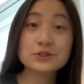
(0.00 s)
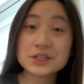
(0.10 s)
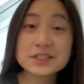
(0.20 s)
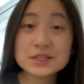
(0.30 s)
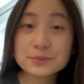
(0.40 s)

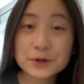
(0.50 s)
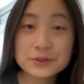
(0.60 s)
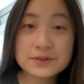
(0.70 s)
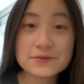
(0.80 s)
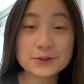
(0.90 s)
just as
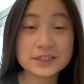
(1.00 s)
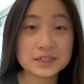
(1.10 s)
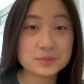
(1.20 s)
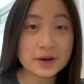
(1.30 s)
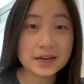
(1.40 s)
protein folding
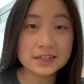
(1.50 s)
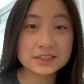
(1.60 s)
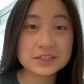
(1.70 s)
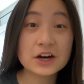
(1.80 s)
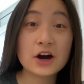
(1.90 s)
is
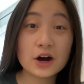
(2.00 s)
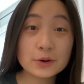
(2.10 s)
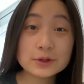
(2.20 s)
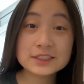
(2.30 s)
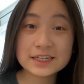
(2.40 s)
biased,
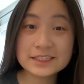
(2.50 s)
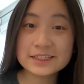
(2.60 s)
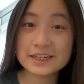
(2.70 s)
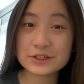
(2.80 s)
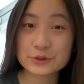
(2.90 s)
our
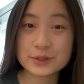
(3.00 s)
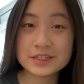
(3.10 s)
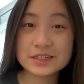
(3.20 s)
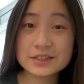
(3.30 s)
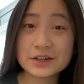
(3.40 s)
day-to-day
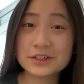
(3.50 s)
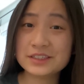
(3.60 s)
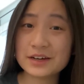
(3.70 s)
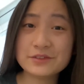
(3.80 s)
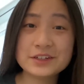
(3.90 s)
choices are
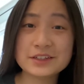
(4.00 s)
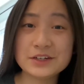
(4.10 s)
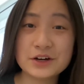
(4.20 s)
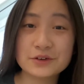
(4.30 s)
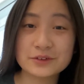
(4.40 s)
definitely
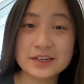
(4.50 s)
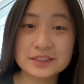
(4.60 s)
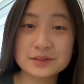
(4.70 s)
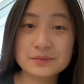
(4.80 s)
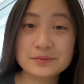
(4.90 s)
not
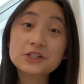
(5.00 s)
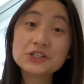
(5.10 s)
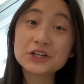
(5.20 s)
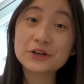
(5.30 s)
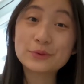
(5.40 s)
random.
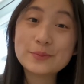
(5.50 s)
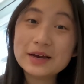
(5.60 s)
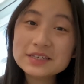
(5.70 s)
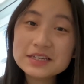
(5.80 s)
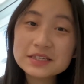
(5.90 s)
Sure, we
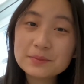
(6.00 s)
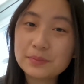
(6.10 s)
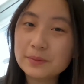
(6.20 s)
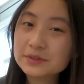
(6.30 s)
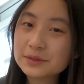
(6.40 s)
might see some
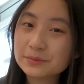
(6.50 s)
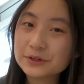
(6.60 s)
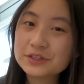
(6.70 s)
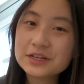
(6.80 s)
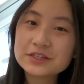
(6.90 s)
bumps and
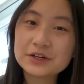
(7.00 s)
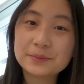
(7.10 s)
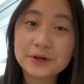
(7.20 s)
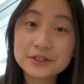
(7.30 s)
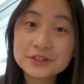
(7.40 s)
bruises in our
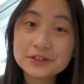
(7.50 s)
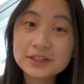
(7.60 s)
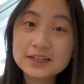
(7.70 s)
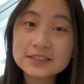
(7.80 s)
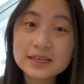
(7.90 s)
personal
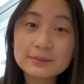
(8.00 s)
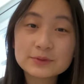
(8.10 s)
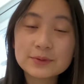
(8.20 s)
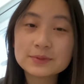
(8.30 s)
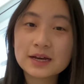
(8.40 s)
landscapes
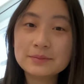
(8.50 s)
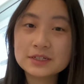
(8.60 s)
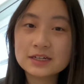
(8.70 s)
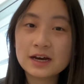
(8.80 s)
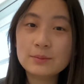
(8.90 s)
from time to
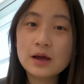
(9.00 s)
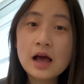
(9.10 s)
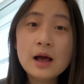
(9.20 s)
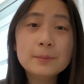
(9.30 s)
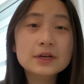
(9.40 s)
time,
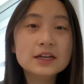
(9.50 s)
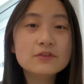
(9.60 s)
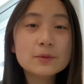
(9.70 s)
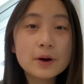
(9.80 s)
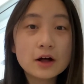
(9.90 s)
but
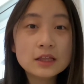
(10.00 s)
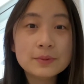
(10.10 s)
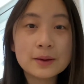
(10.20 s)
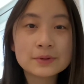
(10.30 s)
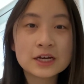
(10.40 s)
if a
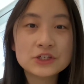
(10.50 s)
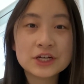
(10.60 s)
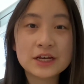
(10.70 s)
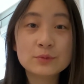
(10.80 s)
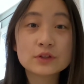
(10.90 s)
polypeptide
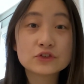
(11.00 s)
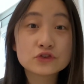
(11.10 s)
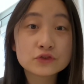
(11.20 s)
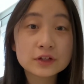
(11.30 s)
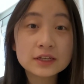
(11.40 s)
chain with
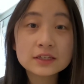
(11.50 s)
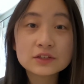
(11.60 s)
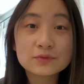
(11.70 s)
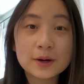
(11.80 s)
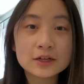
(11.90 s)
trillions
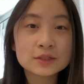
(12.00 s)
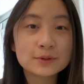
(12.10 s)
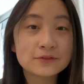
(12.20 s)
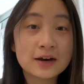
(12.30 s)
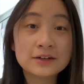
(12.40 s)
of
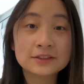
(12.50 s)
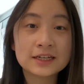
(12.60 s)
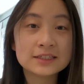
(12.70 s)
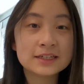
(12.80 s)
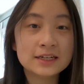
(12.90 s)
possible final
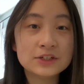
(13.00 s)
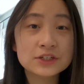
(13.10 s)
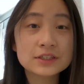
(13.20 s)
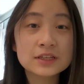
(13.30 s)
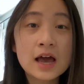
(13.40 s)

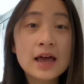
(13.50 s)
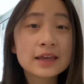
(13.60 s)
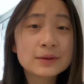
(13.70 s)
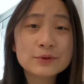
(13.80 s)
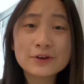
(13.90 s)
destinations
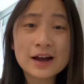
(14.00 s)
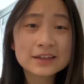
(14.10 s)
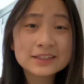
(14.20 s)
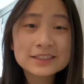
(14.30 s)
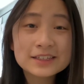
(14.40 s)
can
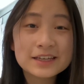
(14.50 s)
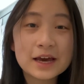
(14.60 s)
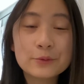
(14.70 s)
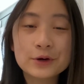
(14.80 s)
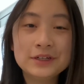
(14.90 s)
miraculously
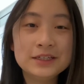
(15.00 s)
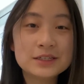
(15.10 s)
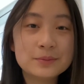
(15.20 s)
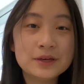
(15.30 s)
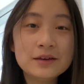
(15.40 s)
get where it needs
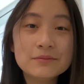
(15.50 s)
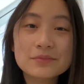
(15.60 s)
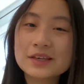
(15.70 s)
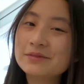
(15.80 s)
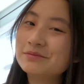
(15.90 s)
to be,
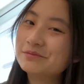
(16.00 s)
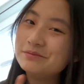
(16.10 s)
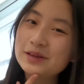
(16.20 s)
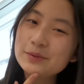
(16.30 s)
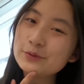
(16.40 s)
then
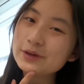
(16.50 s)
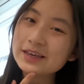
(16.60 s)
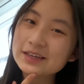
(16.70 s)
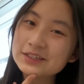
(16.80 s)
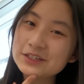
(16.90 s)
maybe we
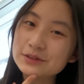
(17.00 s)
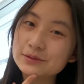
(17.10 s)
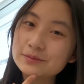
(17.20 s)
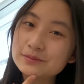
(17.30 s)
can too.